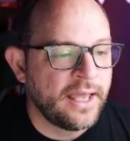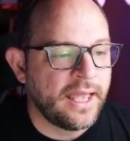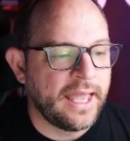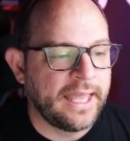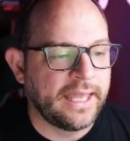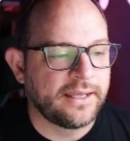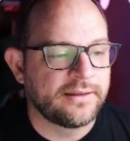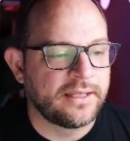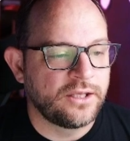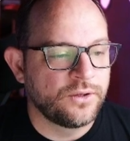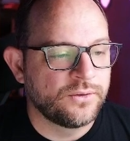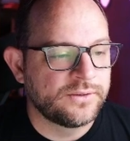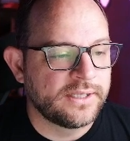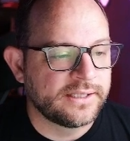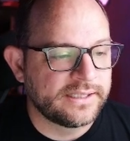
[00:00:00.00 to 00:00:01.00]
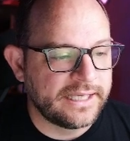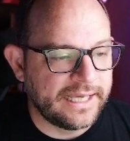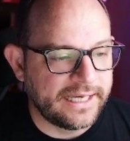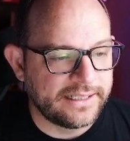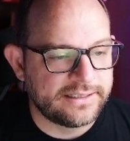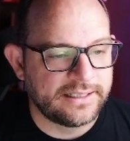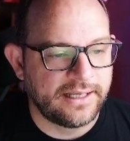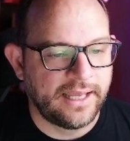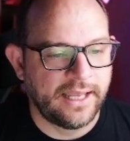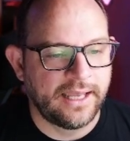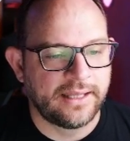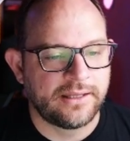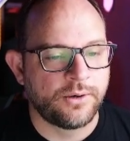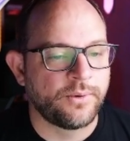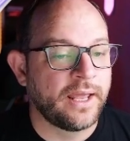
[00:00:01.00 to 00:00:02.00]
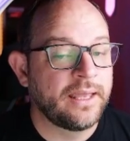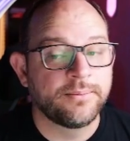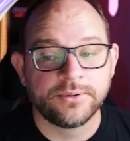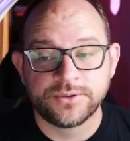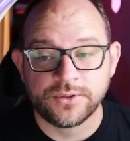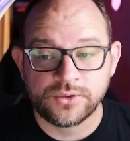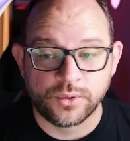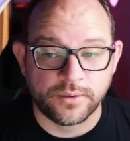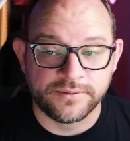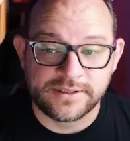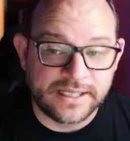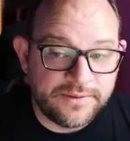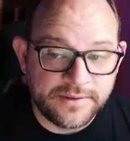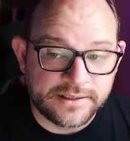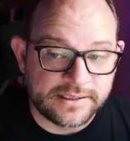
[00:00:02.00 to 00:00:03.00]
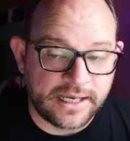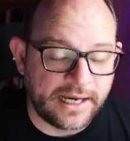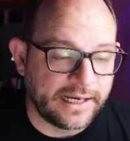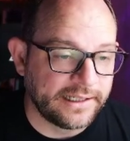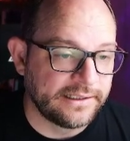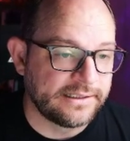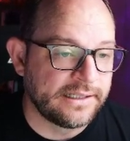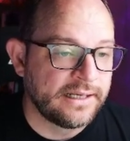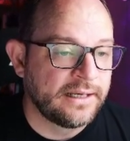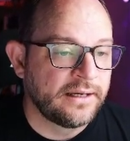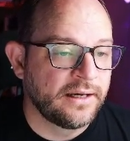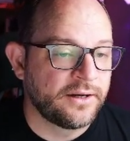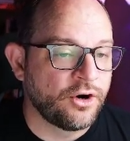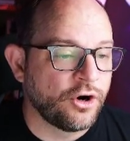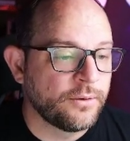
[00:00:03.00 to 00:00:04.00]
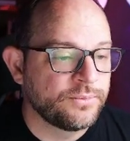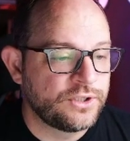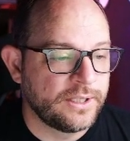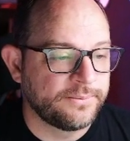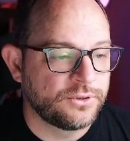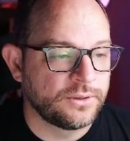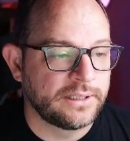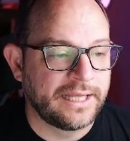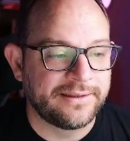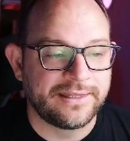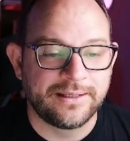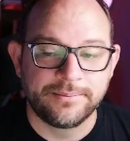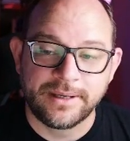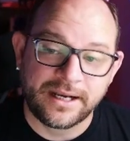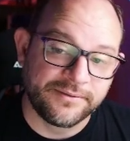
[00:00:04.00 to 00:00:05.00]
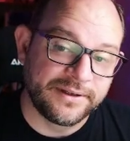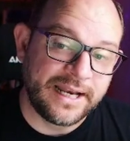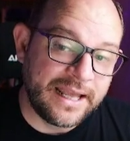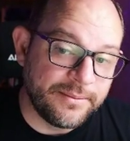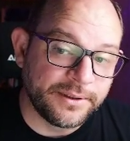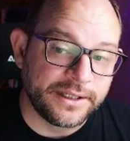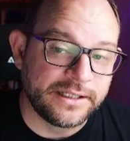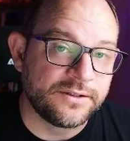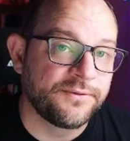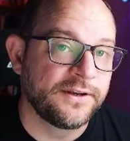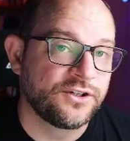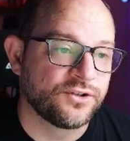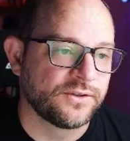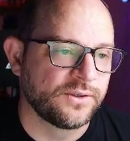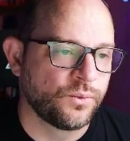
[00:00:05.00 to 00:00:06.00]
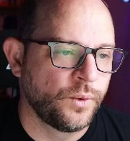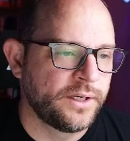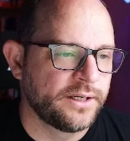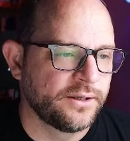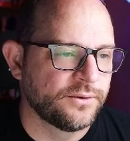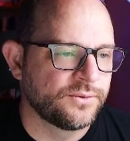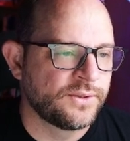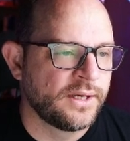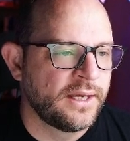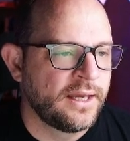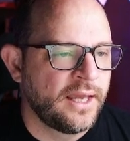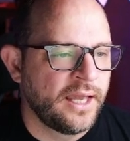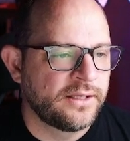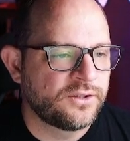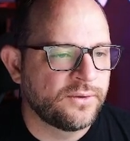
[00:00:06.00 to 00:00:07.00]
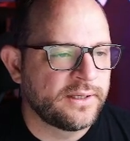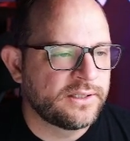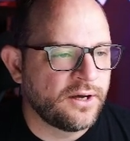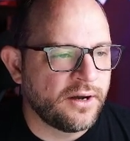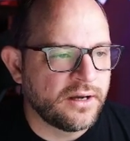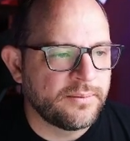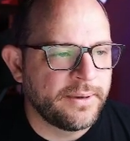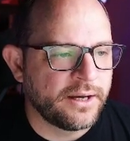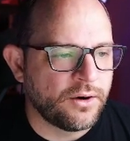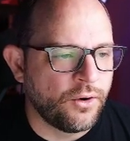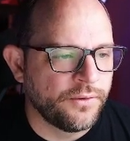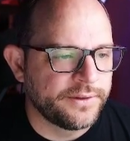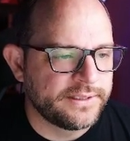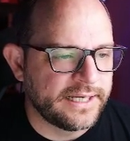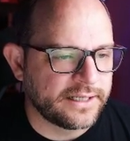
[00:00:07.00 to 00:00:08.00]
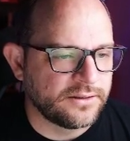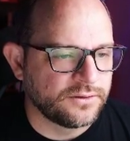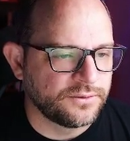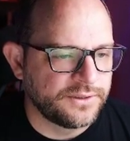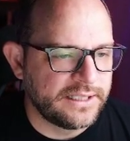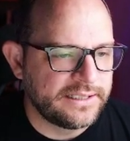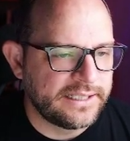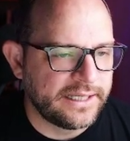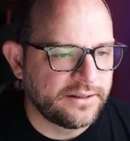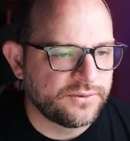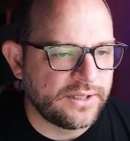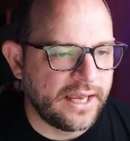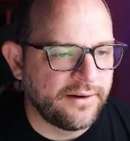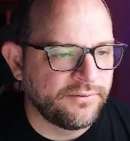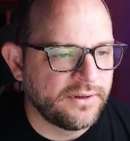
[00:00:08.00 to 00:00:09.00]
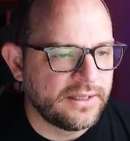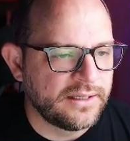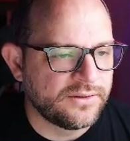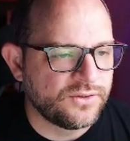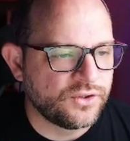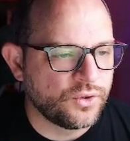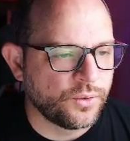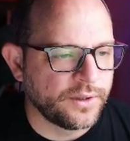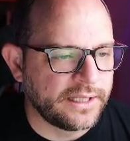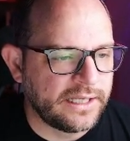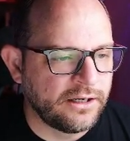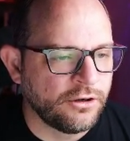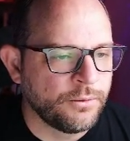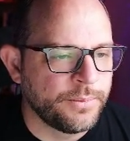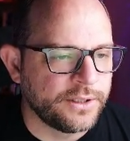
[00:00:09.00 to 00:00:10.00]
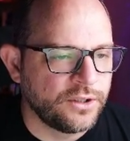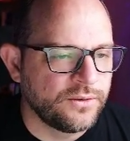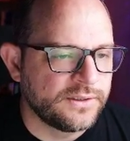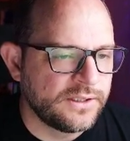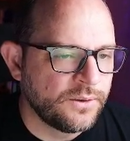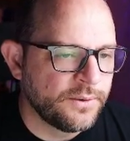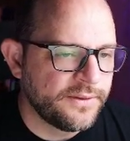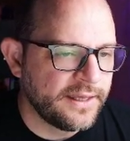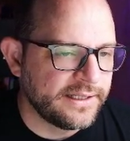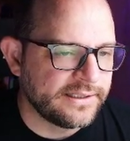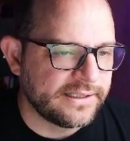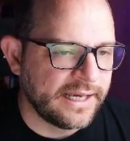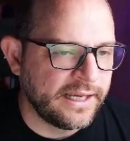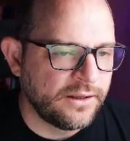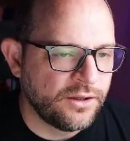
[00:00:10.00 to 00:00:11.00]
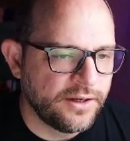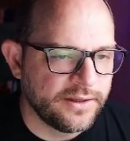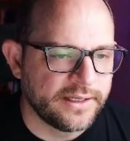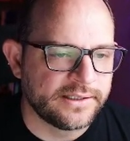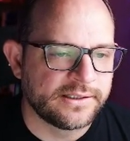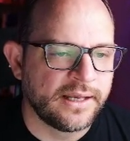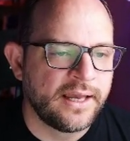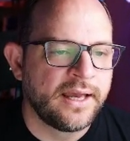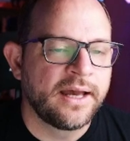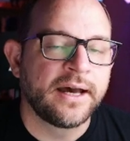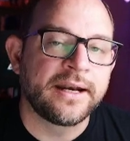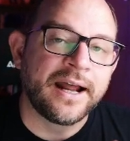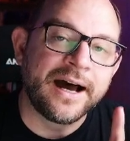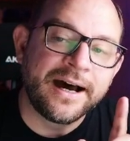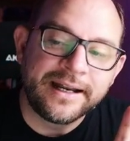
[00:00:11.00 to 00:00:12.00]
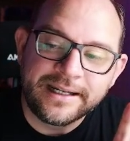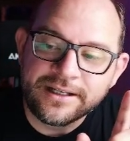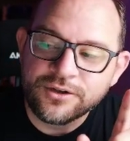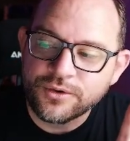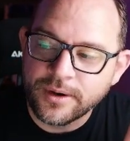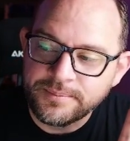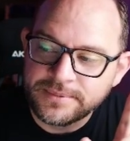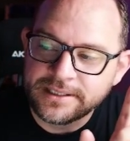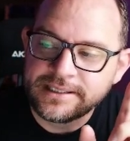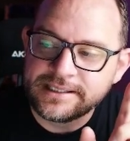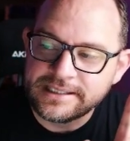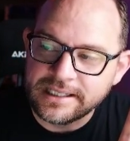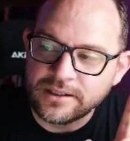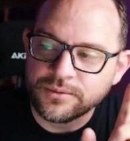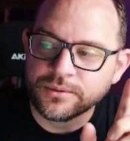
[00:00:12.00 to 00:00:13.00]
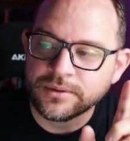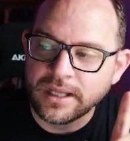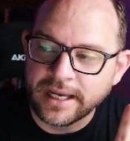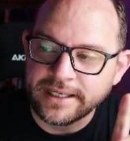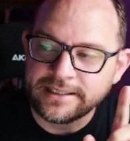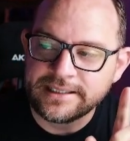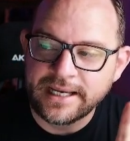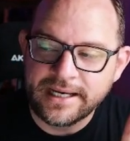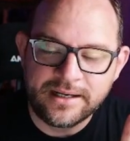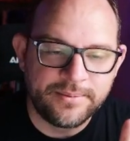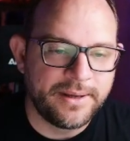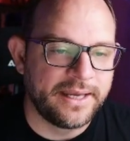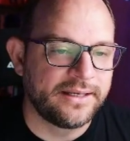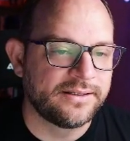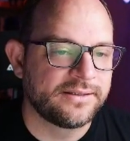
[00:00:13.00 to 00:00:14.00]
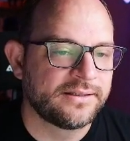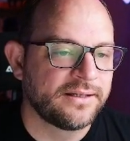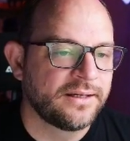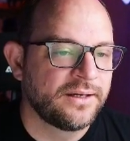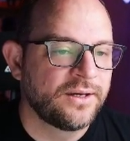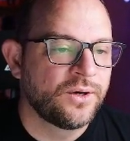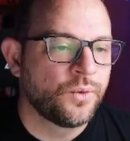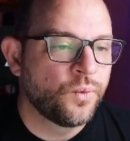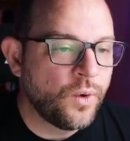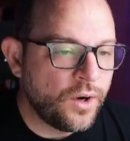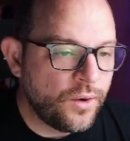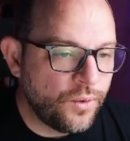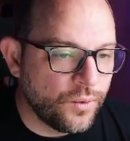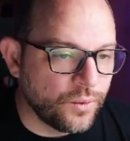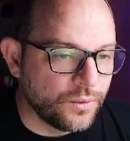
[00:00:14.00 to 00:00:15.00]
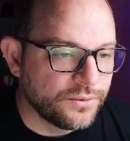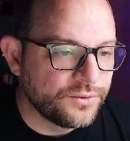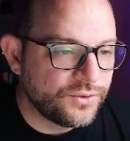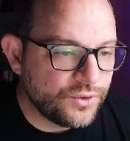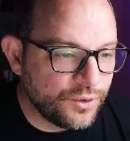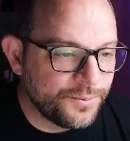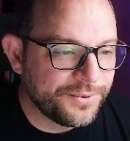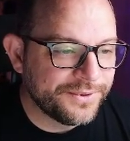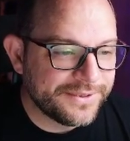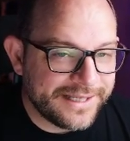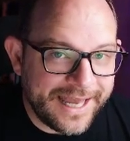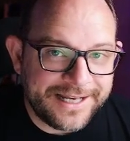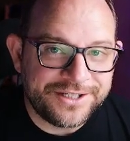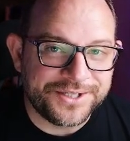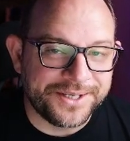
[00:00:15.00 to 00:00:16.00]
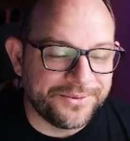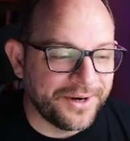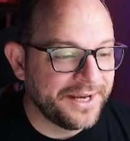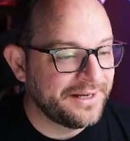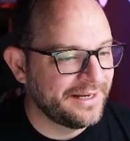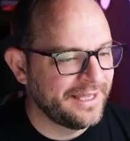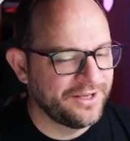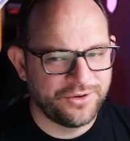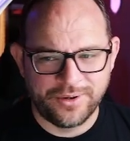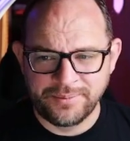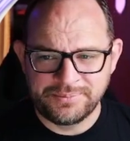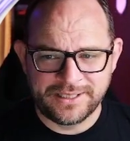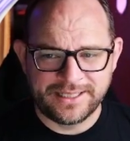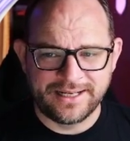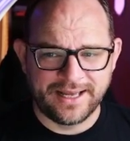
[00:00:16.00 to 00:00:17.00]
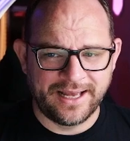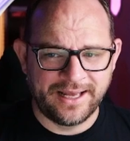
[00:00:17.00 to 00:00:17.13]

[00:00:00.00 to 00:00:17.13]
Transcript: and they used this kit, and they were able to sort of synthesize an ARM chip to let them kind of enable these features in Windows. And so they talk about all the technical details. Everything is stored here, but you see what they say? Look at this, an unencrypted SQLite database. Whoa, super sketchy, right? Encrypted?